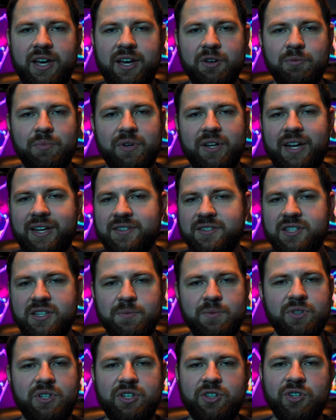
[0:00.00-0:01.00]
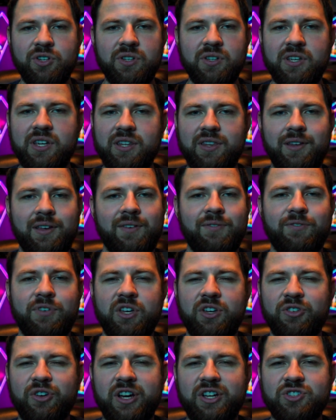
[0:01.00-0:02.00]
But I seemingly couldn't get the
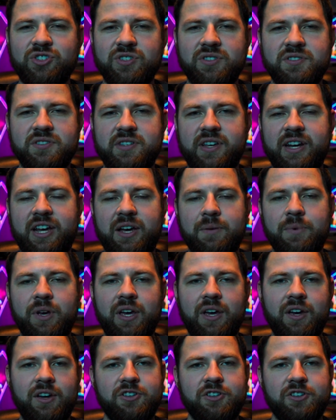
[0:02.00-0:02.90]
configuration set up